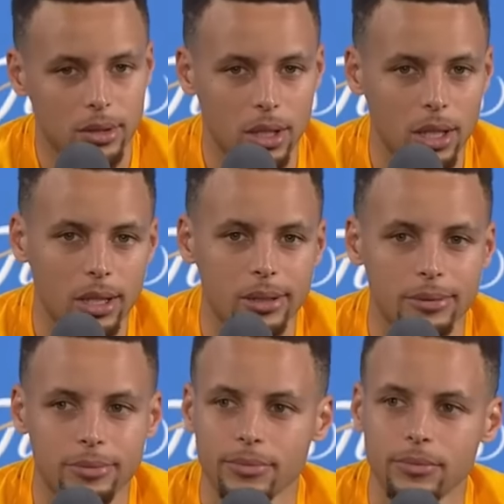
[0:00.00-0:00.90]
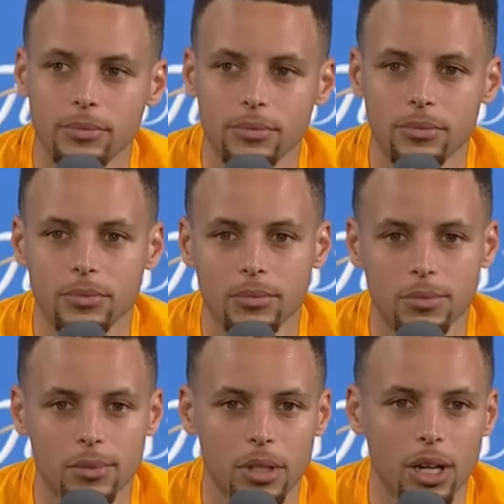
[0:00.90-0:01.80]
Um,
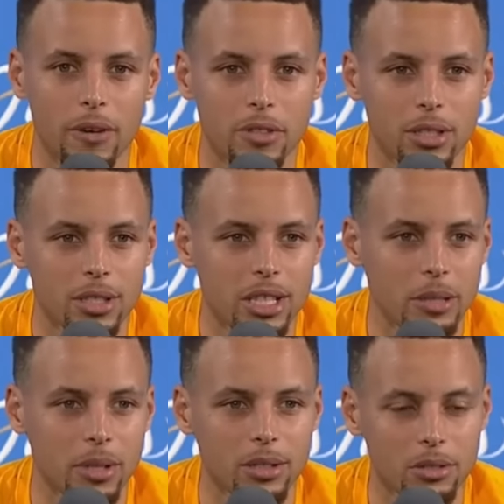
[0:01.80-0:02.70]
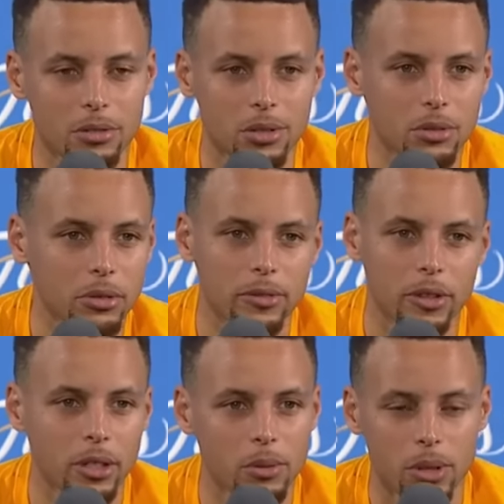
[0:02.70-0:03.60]
they're obviously a team that shoots the three
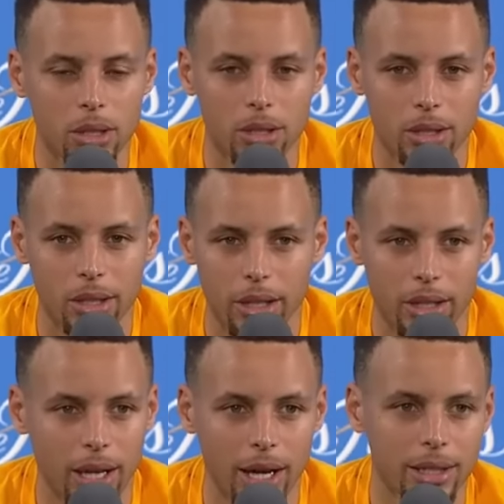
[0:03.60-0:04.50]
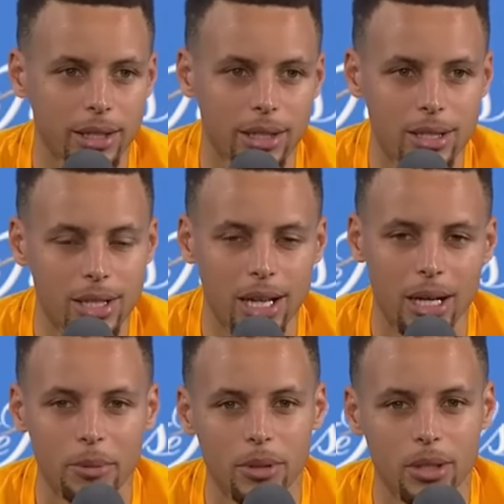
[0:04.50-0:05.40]
very well and can get hot at any
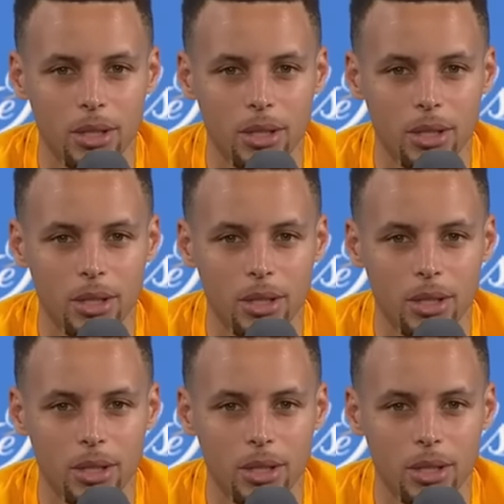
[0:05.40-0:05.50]
time, but